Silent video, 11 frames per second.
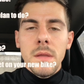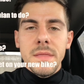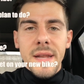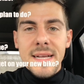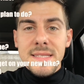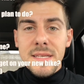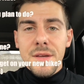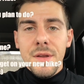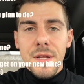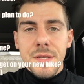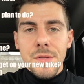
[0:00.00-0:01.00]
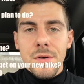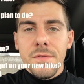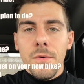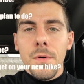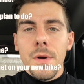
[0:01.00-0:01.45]
The next thing you need to look
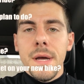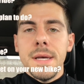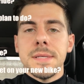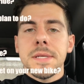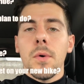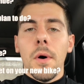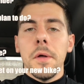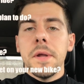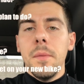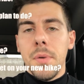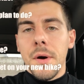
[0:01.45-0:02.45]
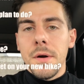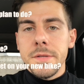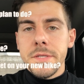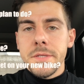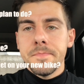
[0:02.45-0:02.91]
for is quality
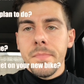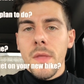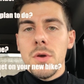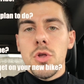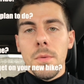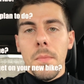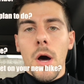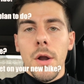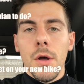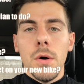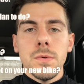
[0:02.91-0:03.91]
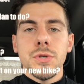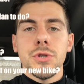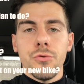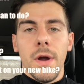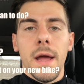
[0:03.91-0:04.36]
parts. Shimano,
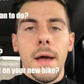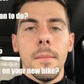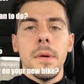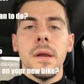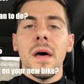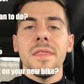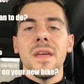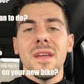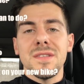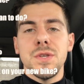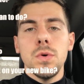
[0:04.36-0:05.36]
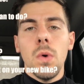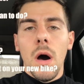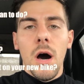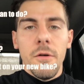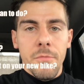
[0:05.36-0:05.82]
SRAM, nothing too
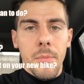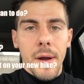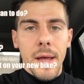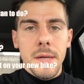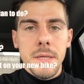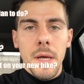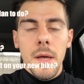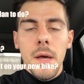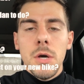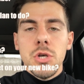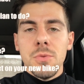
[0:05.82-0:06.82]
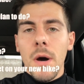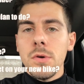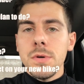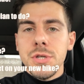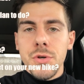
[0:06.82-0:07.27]
off-brand.
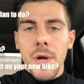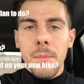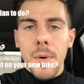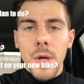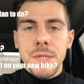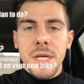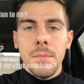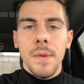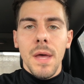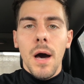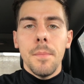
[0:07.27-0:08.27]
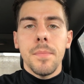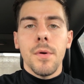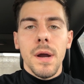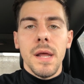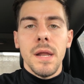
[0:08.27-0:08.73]
Shimano and SureAm parts can be
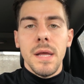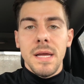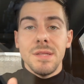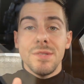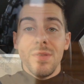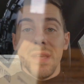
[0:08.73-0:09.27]
upgraded into